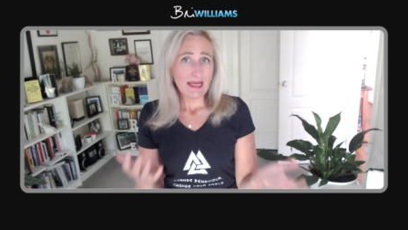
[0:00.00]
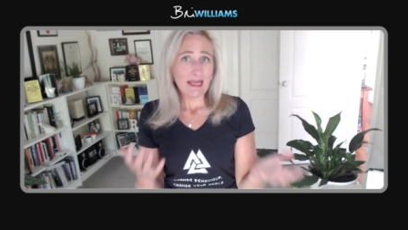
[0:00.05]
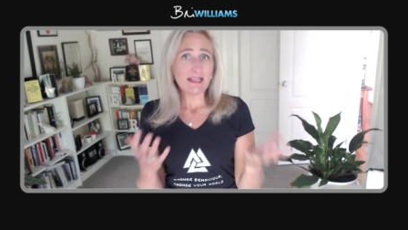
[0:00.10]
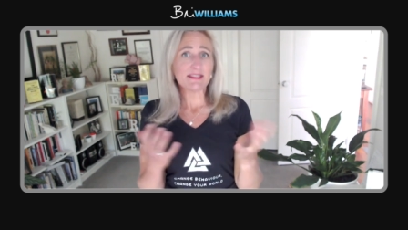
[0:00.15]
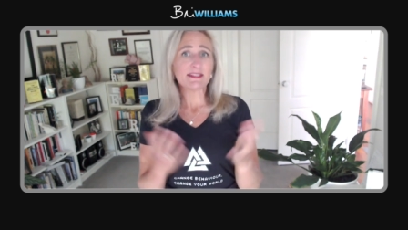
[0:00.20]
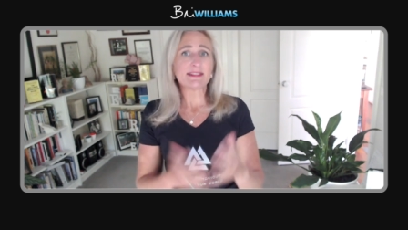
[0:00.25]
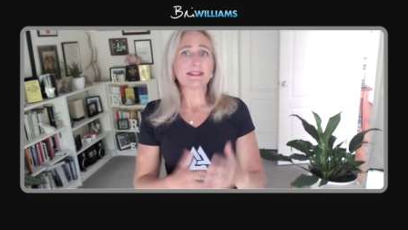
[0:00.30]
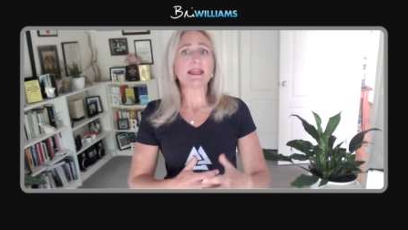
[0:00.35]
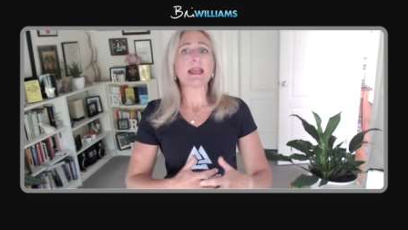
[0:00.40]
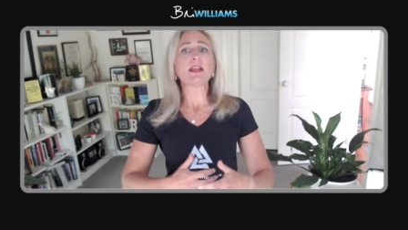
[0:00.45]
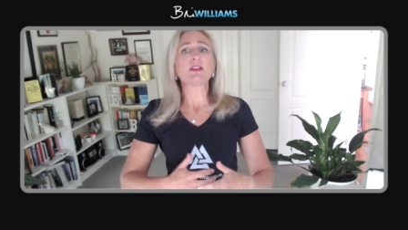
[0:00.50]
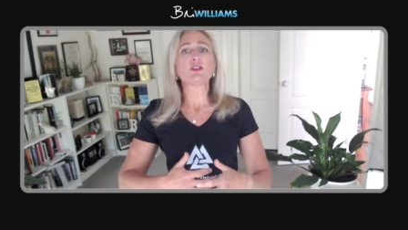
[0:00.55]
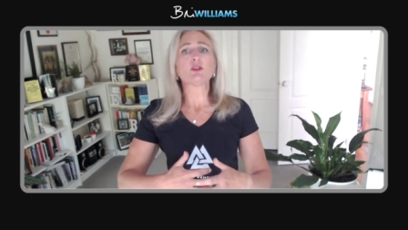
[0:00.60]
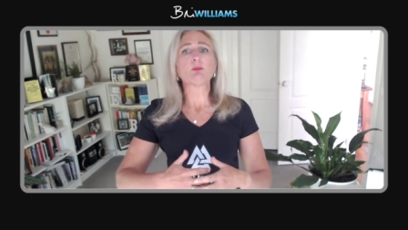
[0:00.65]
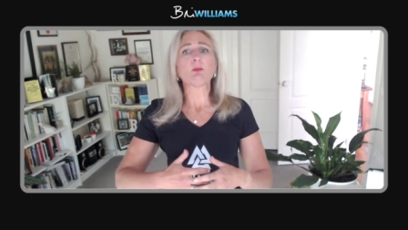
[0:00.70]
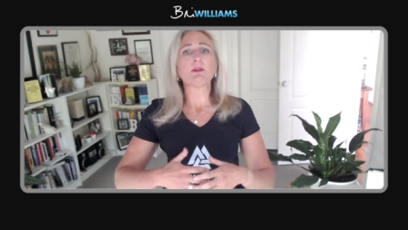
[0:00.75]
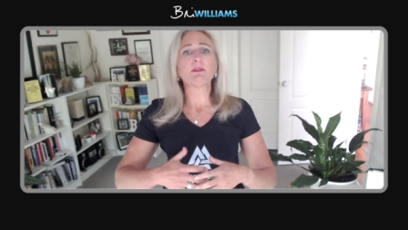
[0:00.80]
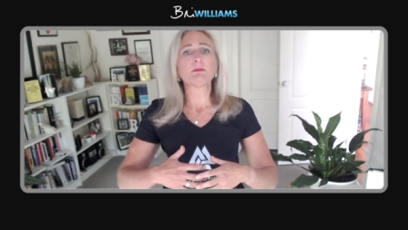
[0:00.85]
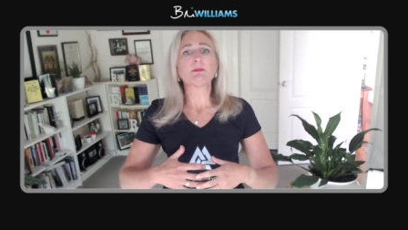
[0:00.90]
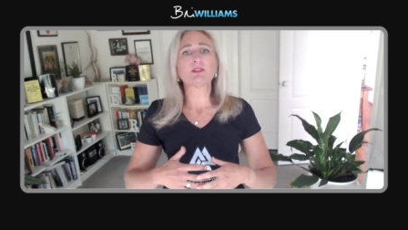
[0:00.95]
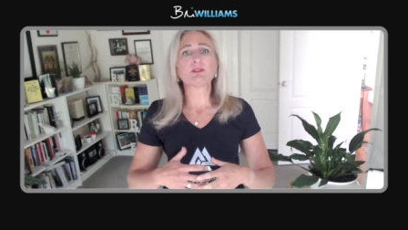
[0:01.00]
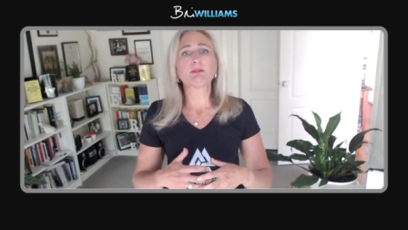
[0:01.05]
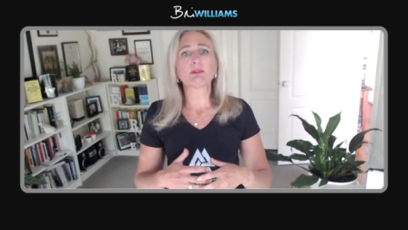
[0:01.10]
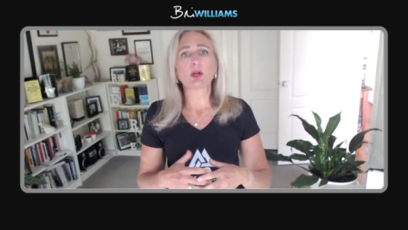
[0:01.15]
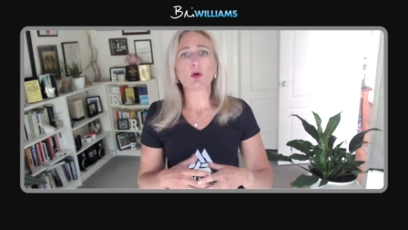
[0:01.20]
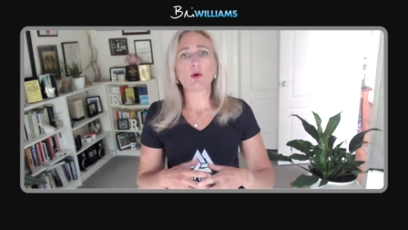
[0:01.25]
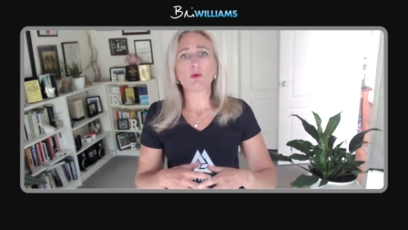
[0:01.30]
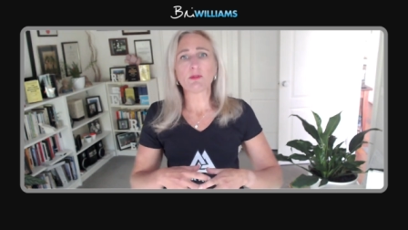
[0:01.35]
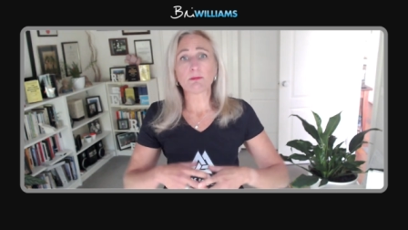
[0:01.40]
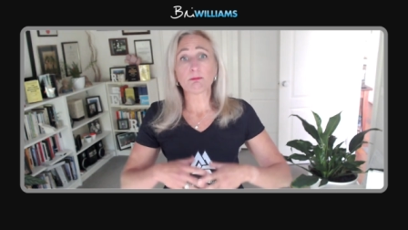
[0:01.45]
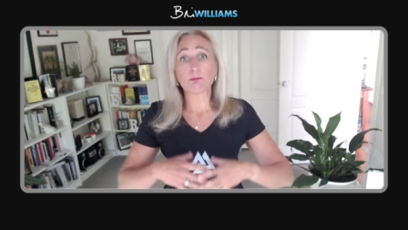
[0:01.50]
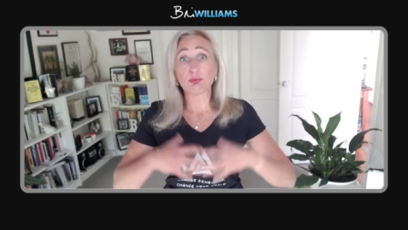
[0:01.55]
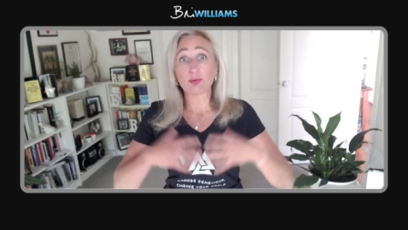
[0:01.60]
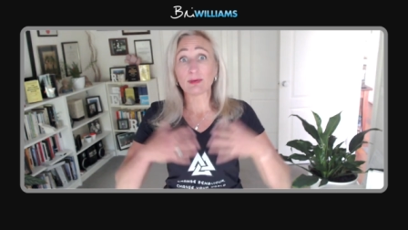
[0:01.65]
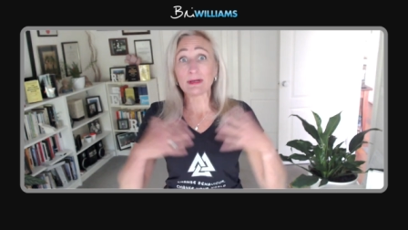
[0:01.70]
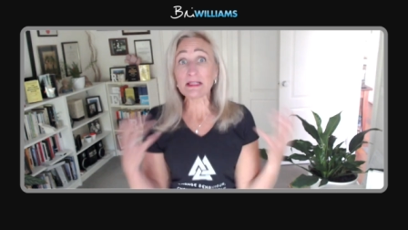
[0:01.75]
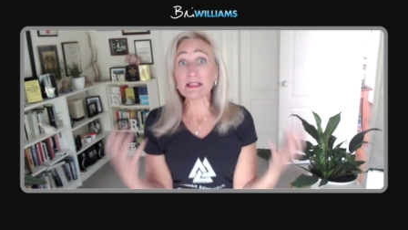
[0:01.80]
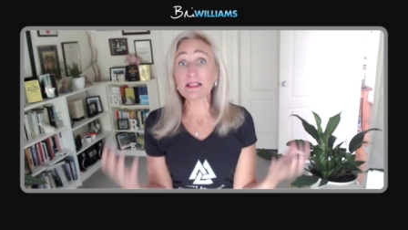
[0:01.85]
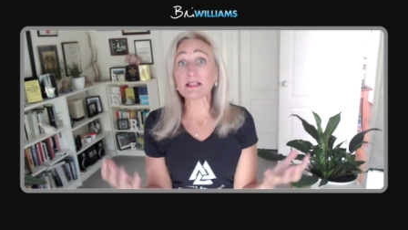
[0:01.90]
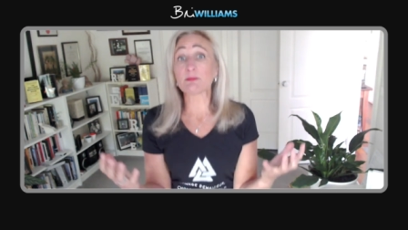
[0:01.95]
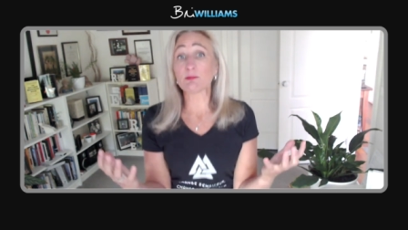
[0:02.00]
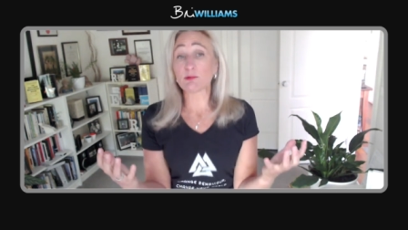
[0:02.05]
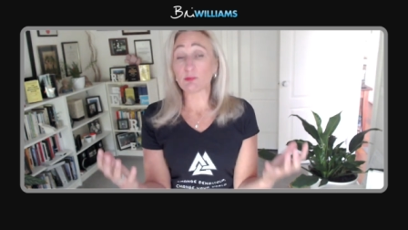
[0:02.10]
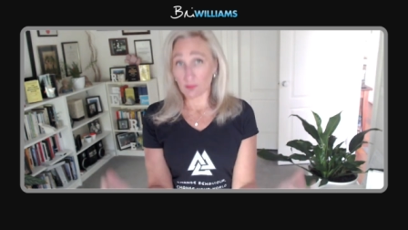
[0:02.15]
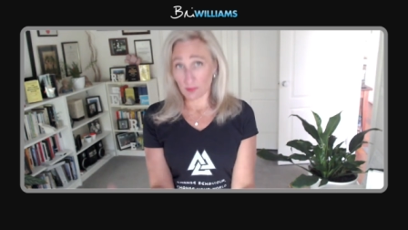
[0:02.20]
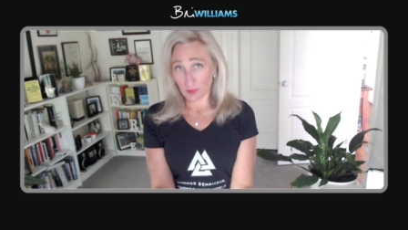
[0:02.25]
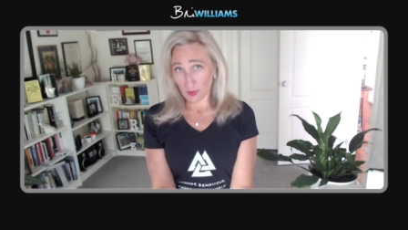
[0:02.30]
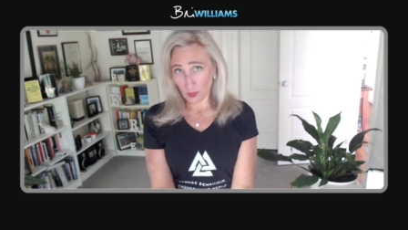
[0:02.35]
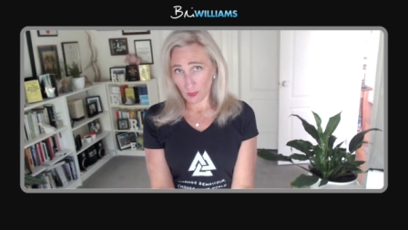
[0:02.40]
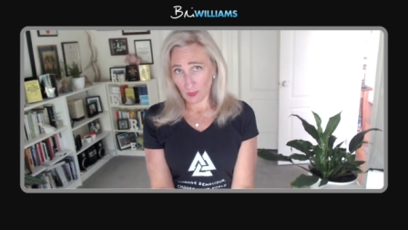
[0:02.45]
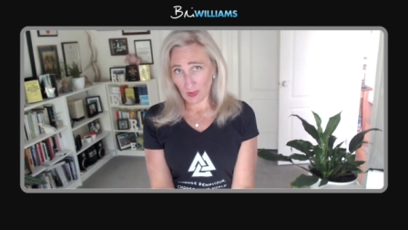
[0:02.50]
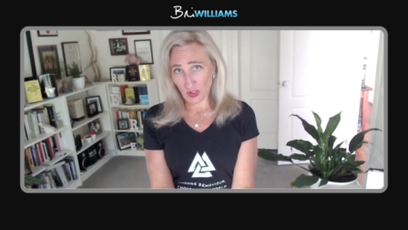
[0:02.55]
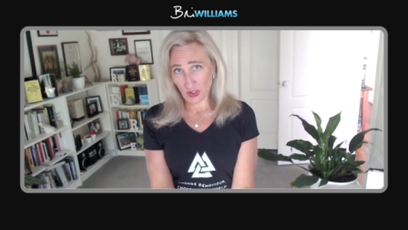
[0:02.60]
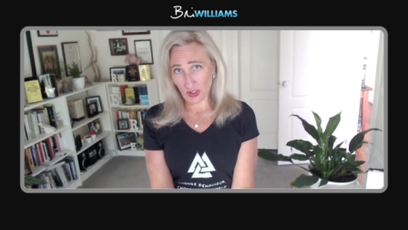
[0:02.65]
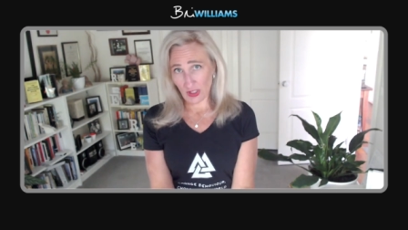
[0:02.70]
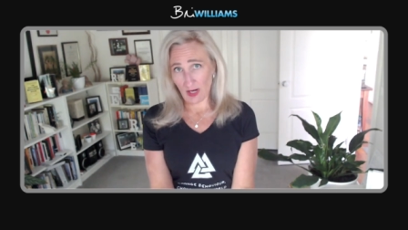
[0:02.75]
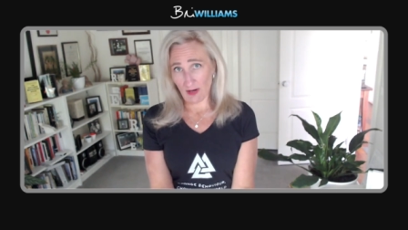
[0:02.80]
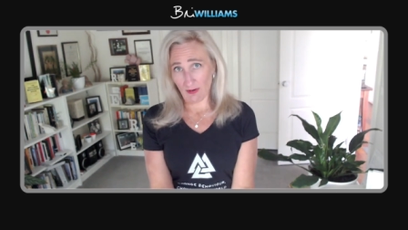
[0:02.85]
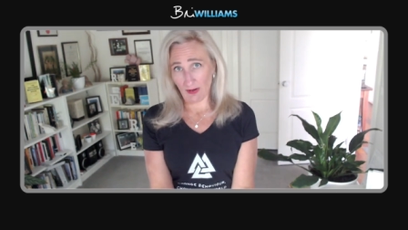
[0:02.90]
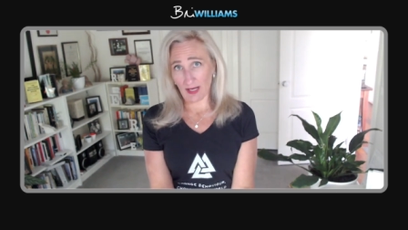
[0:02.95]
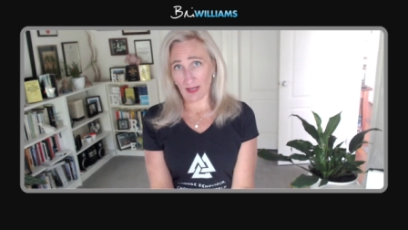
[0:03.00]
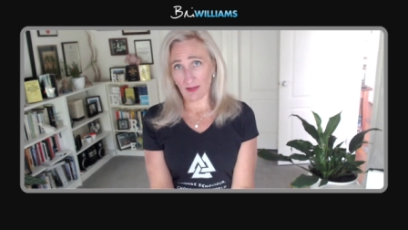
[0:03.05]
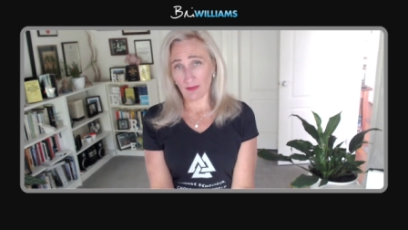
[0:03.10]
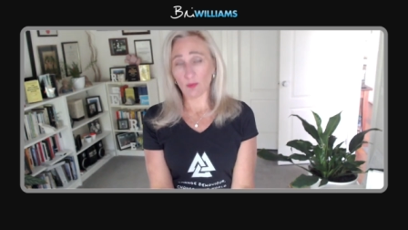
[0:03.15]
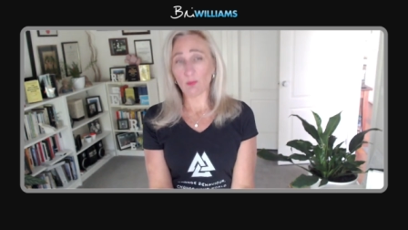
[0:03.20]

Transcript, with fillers: Instead, you want them to recall the principle you are sharing,